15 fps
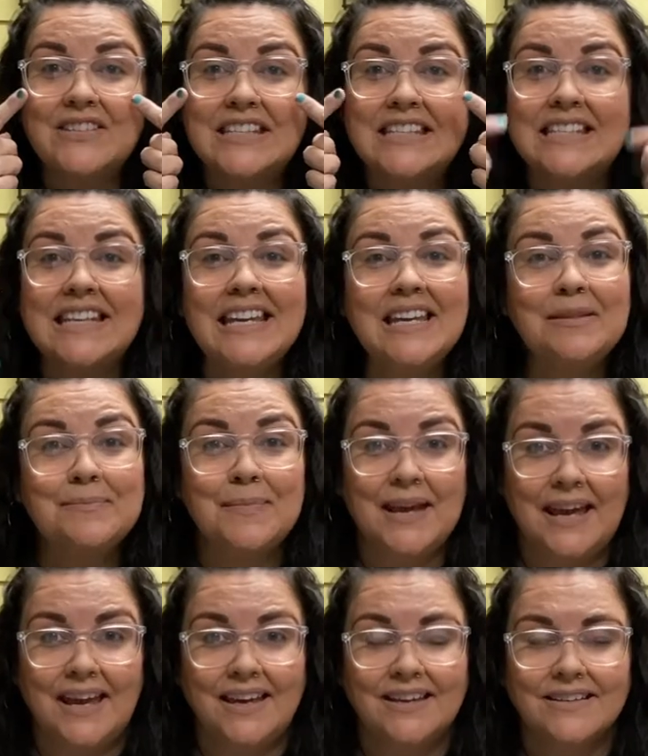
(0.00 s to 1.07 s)
seen
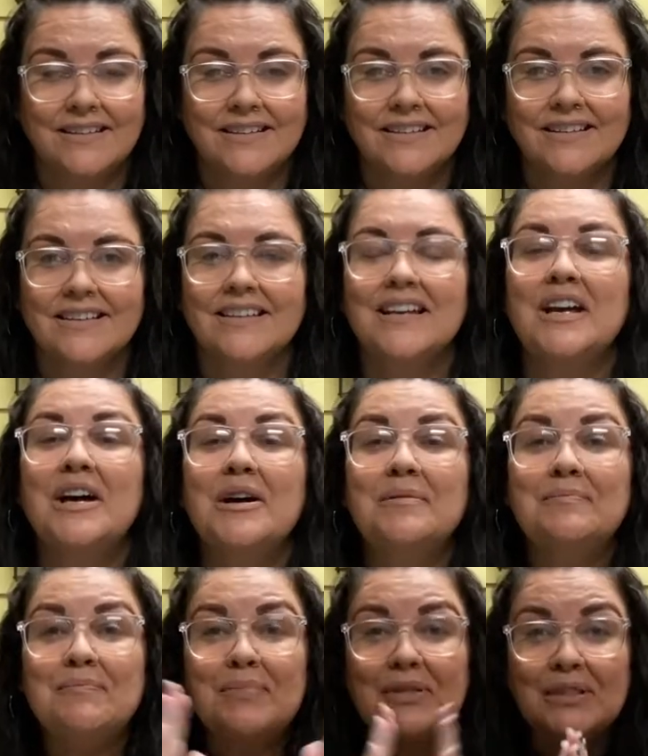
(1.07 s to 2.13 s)
me.
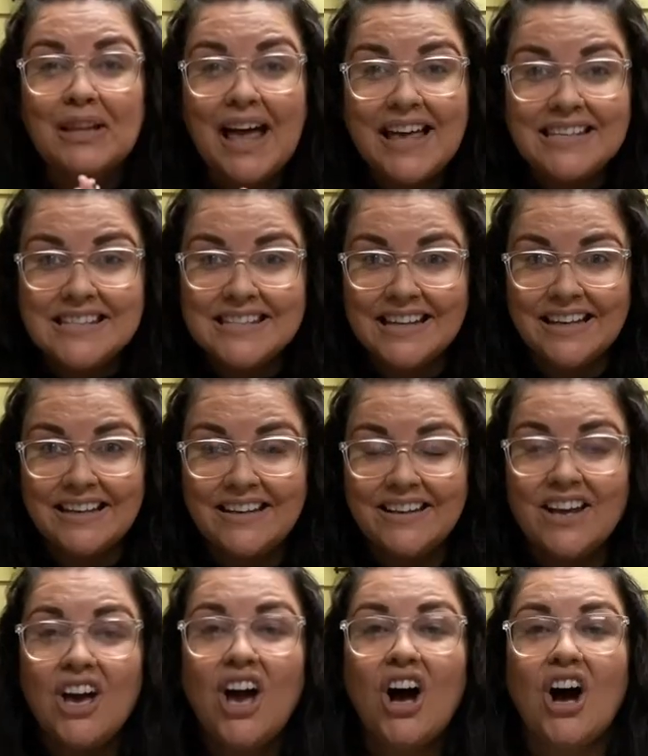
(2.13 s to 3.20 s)
Blessed
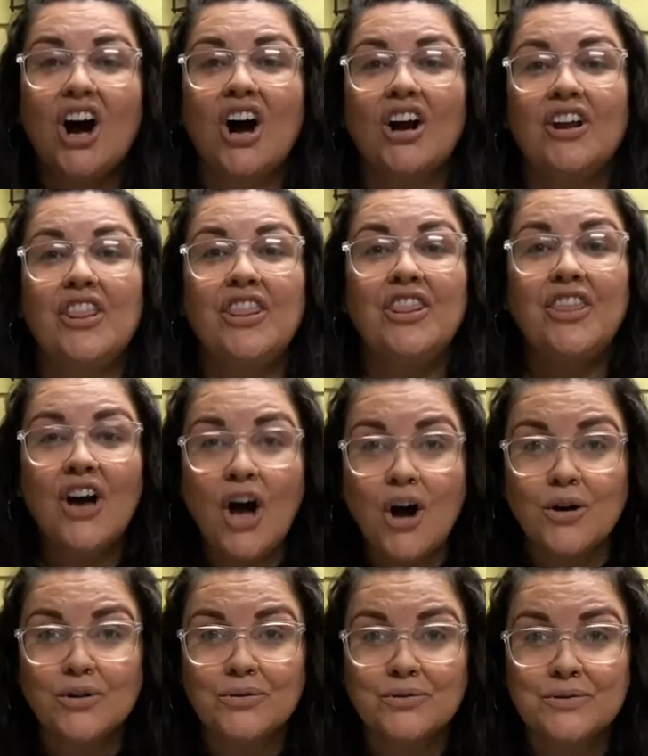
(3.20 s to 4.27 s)
are
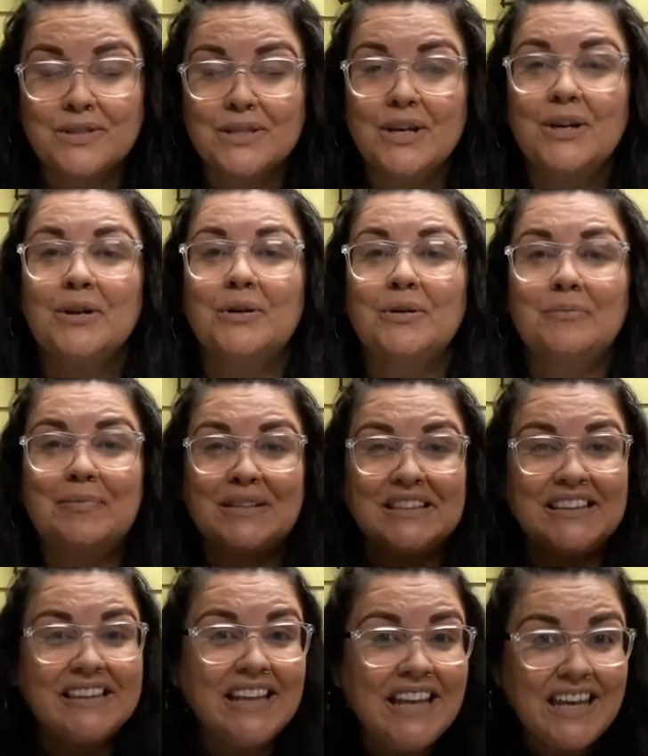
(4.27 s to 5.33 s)
those who
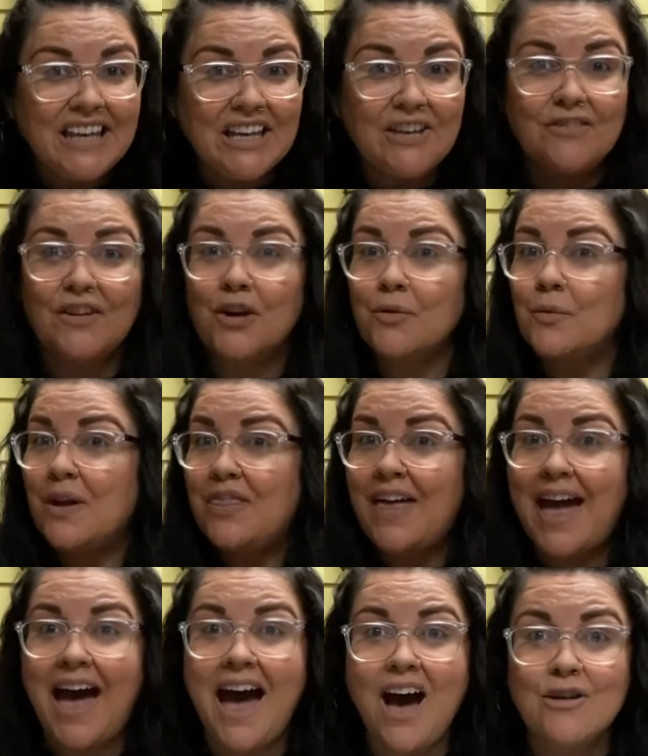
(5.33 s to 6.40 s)
believe
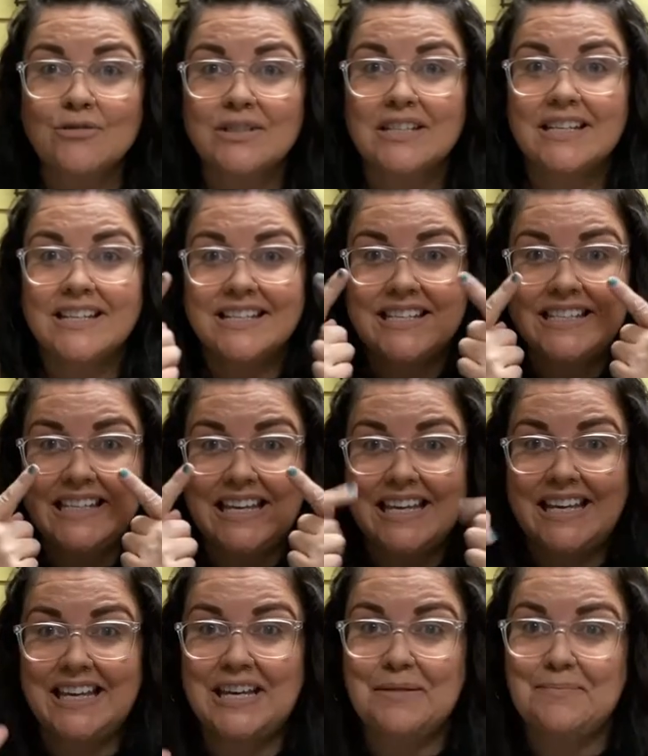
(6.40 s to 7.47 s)
without
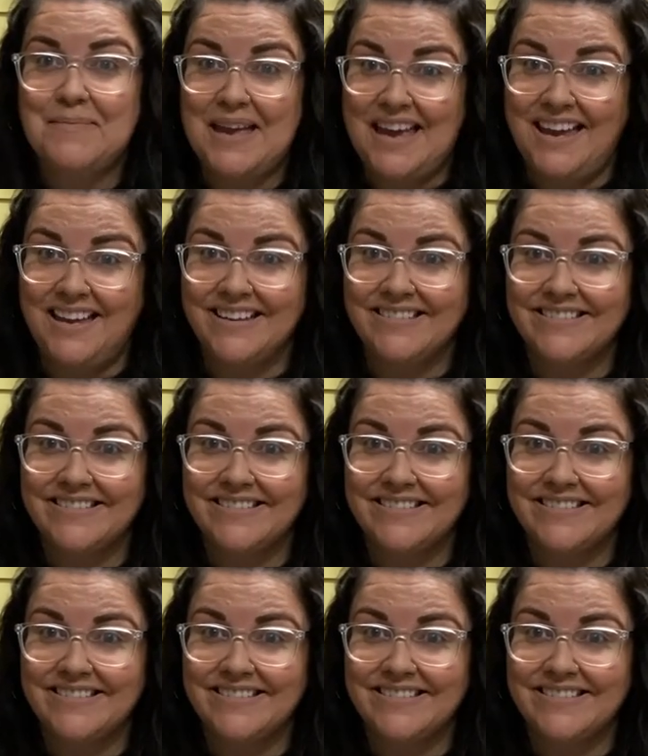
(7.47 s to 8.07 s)
seeing me.